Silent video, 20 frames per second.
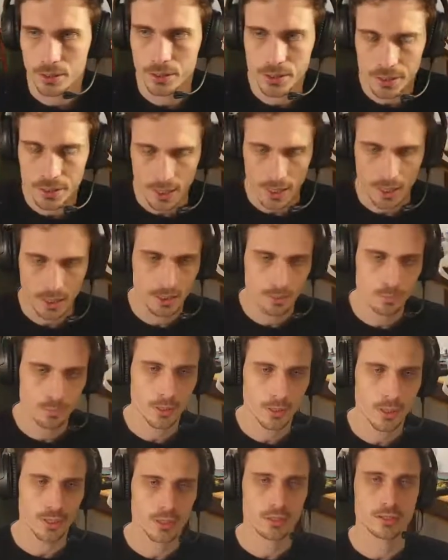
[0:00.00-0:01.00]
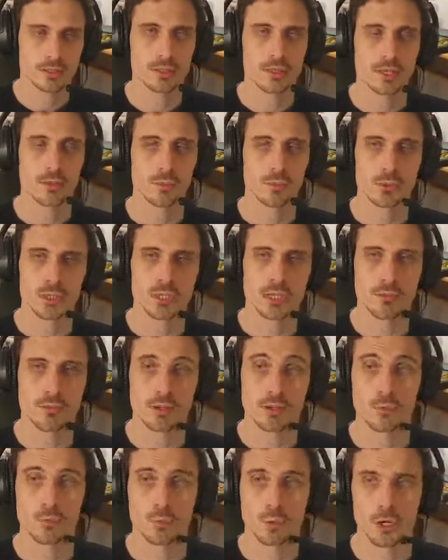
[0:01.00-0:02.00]
darker parts, it was given
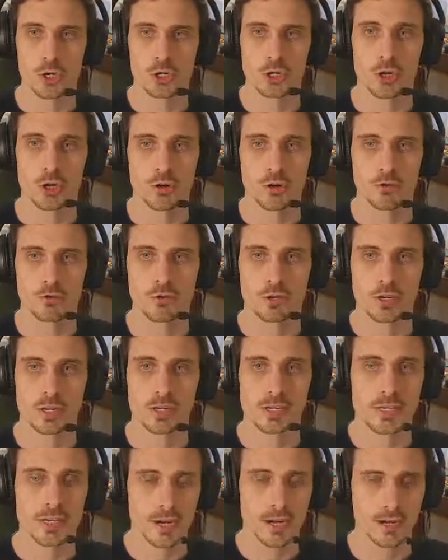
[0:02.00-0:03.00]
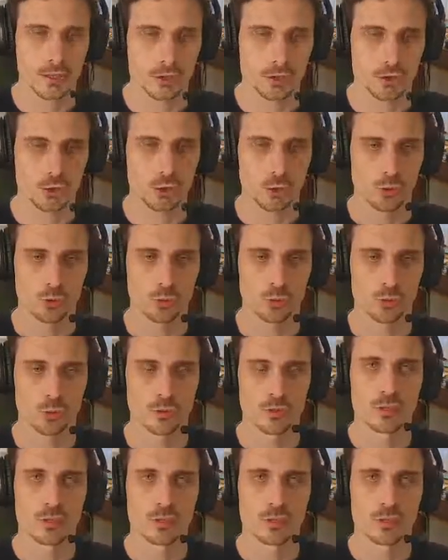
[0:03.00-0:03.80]
a wash of dark tone.